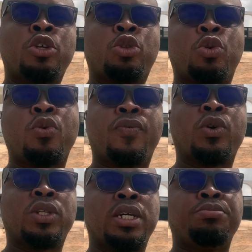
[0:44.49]
through for
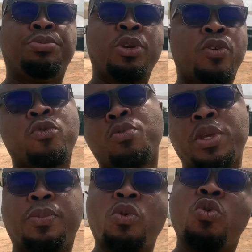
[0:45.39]
the beautiful
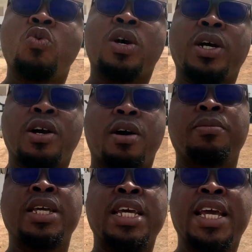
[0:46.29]
people who want to come
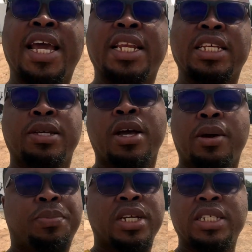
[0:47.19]
and
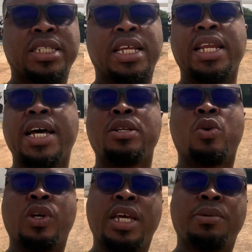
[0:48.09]
purchase a land or
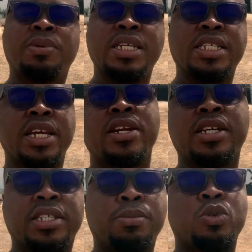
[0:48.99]
get a place here in Asebu.